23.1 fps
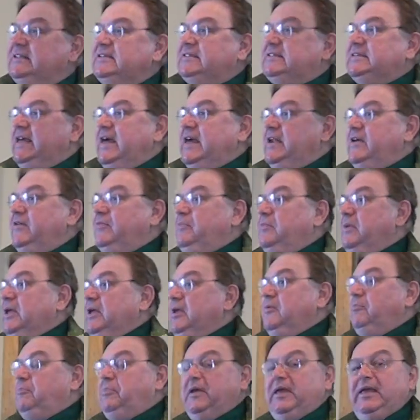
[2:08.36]
instead of
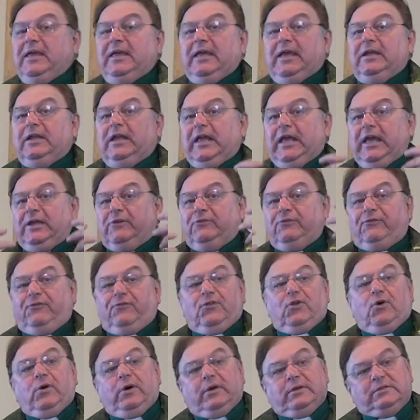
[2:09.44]
me being an
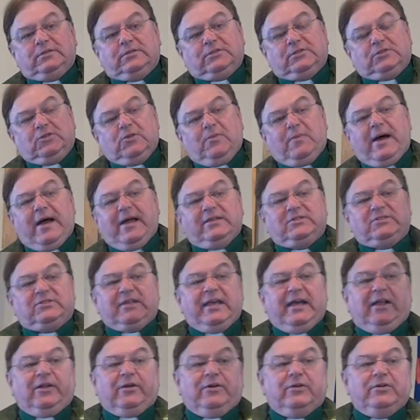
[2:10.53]
influence to my
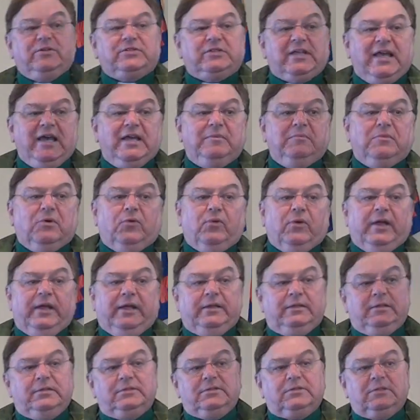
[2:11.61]
sailors and
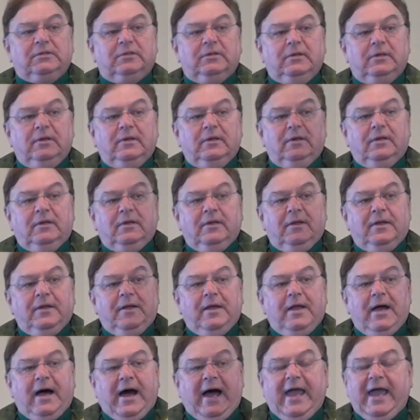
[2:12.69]
Marines,
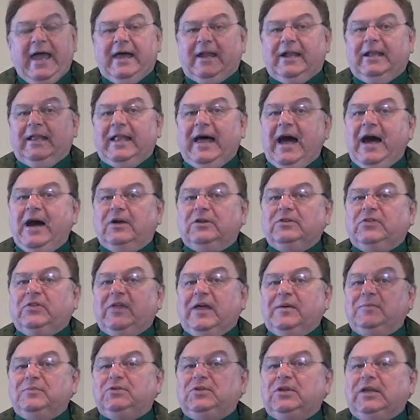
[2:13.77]
I had allowed
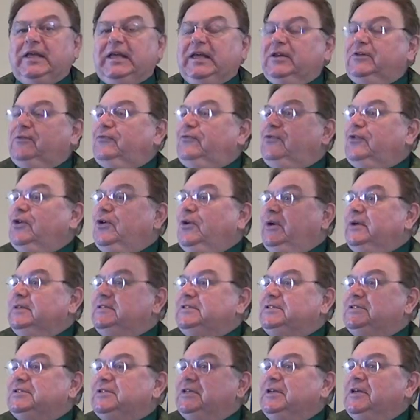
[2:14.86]
them to
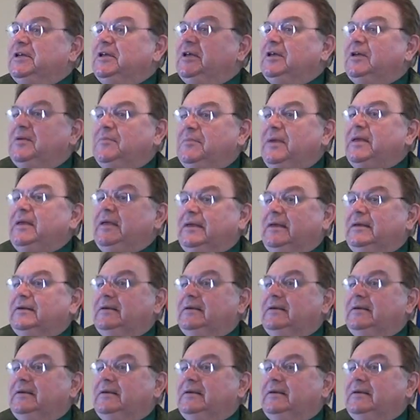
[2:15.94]
influence me